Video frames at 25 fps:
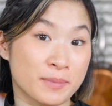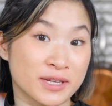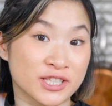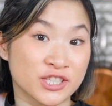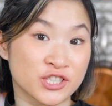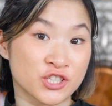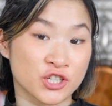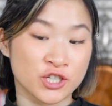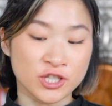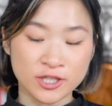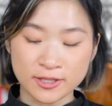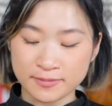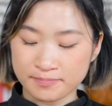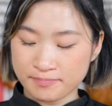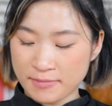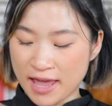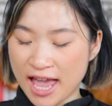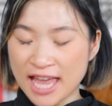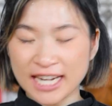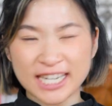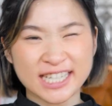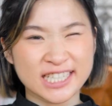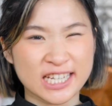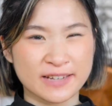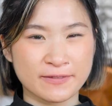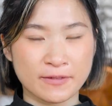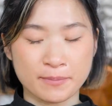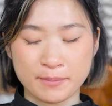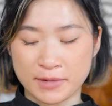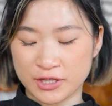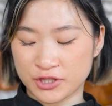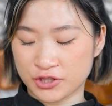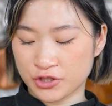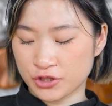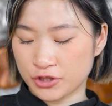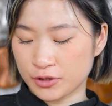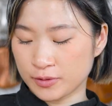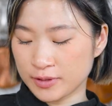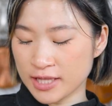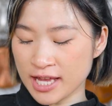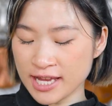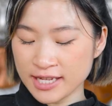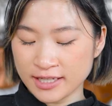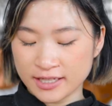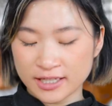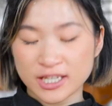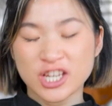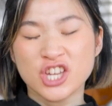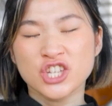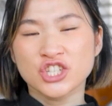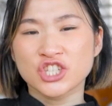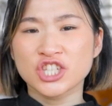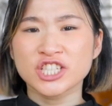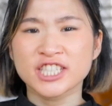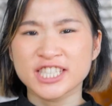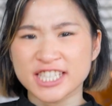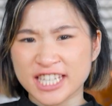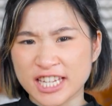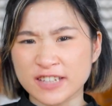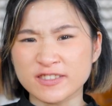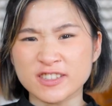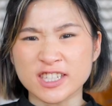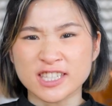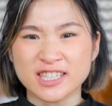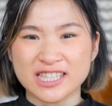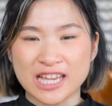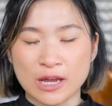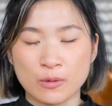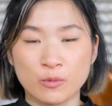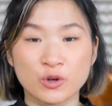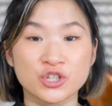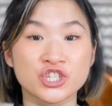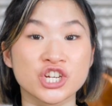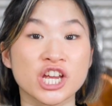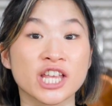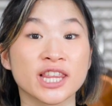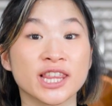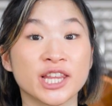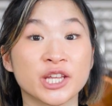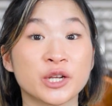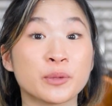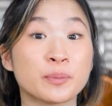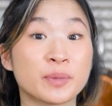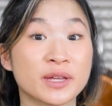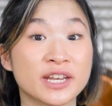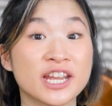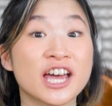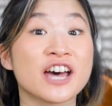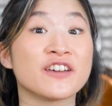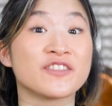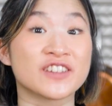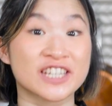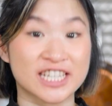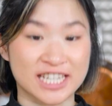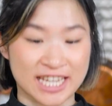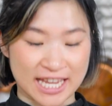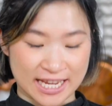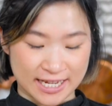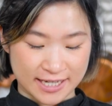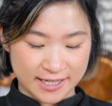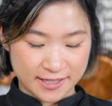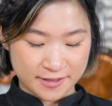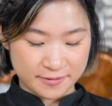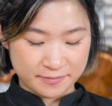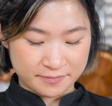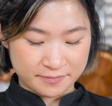mustard. Any type of mustard you'd like, just gives a sandwich a little bit of a kick.